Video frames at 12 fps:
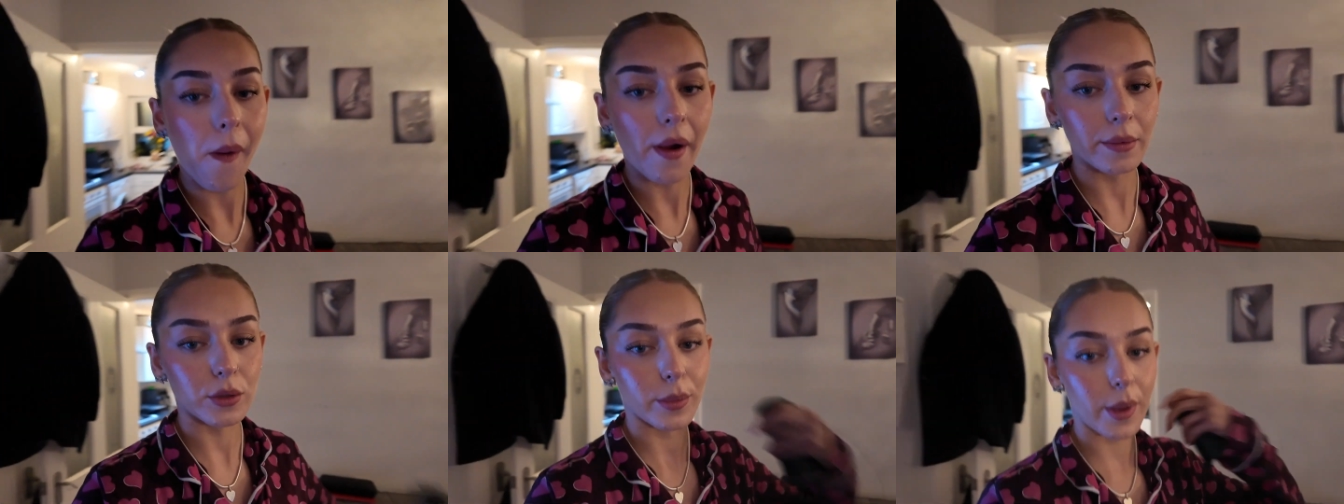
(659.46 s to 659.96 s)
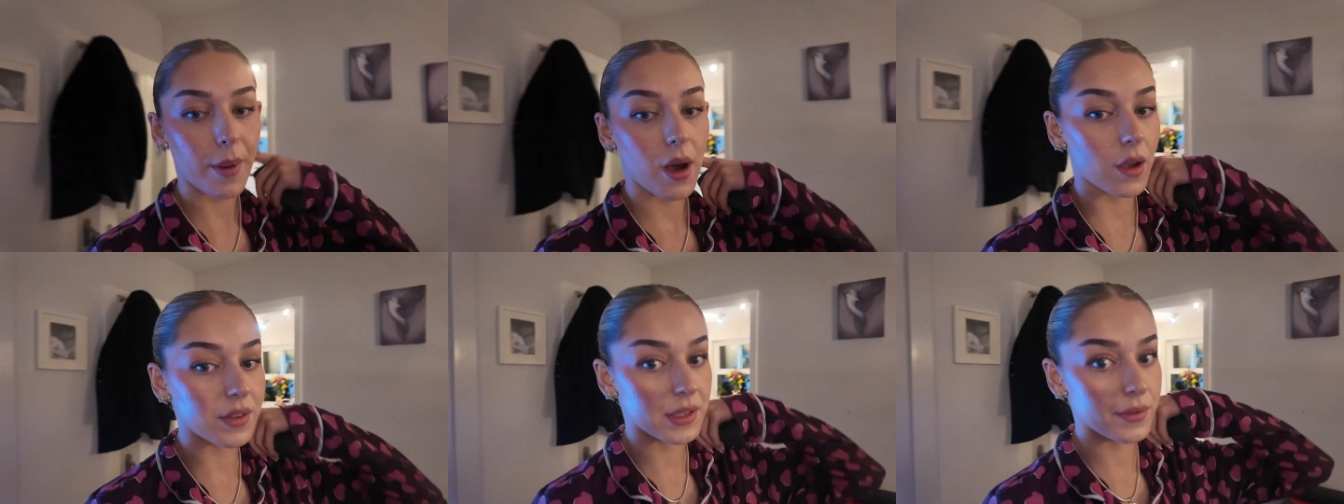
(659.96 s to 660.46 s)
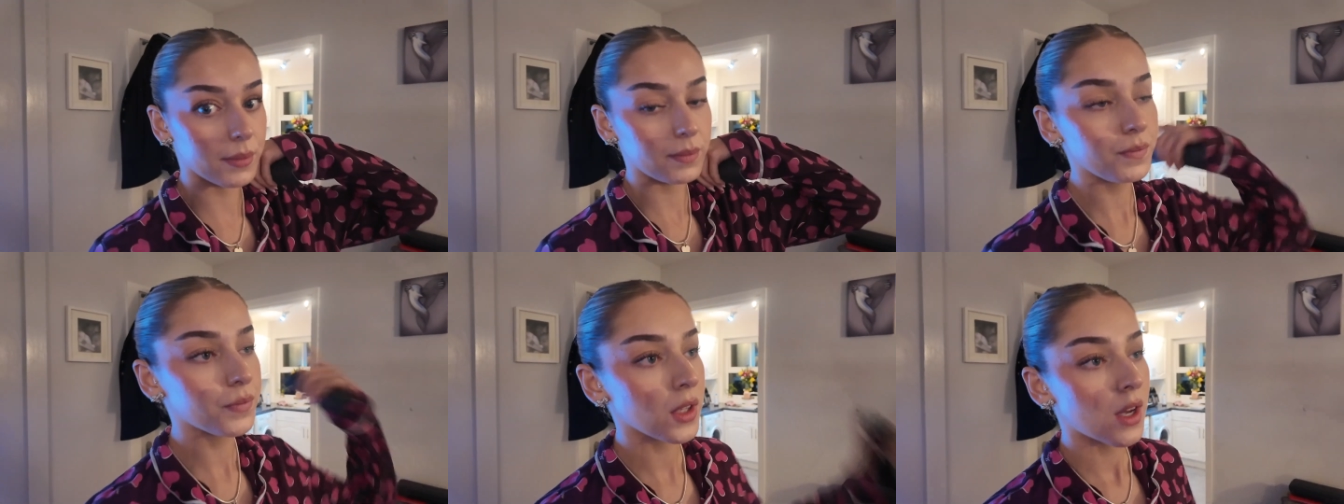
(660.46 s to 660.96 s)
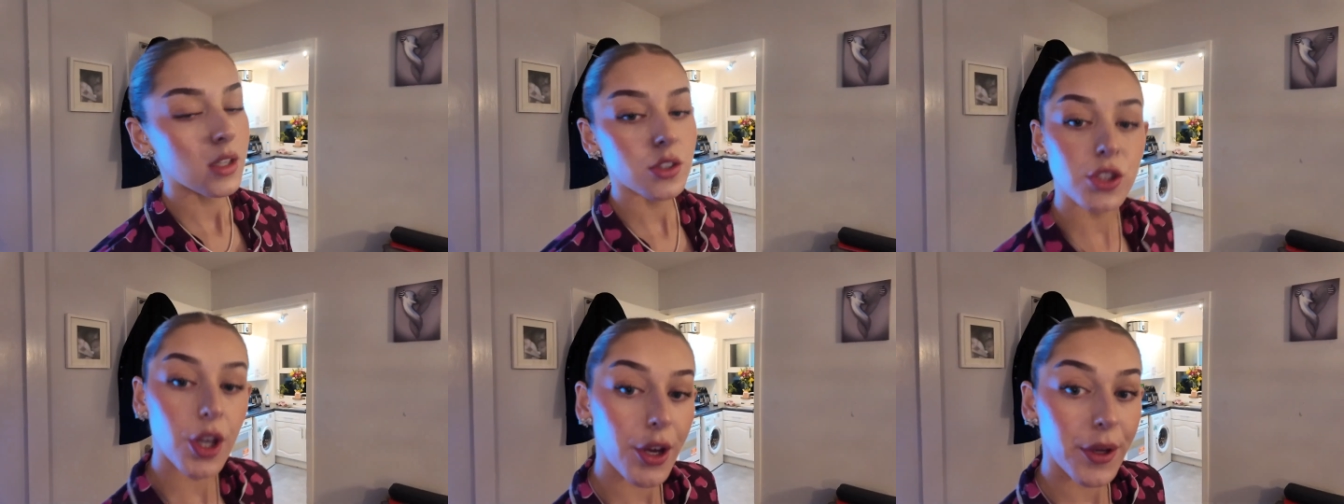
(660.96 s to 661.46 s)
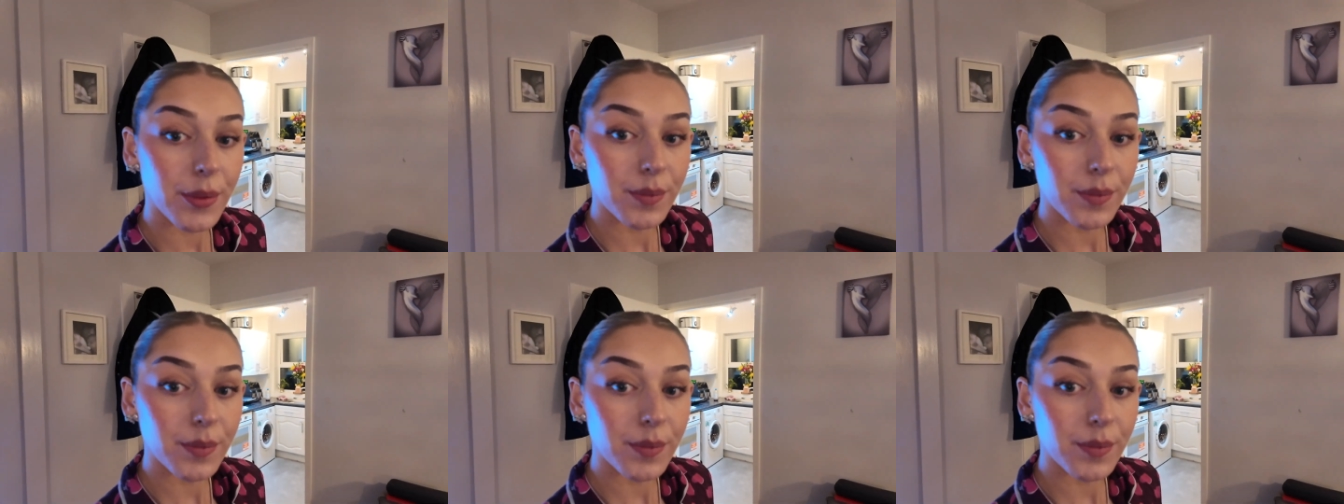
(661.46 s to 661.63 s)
I'm have got to be up at half seven. So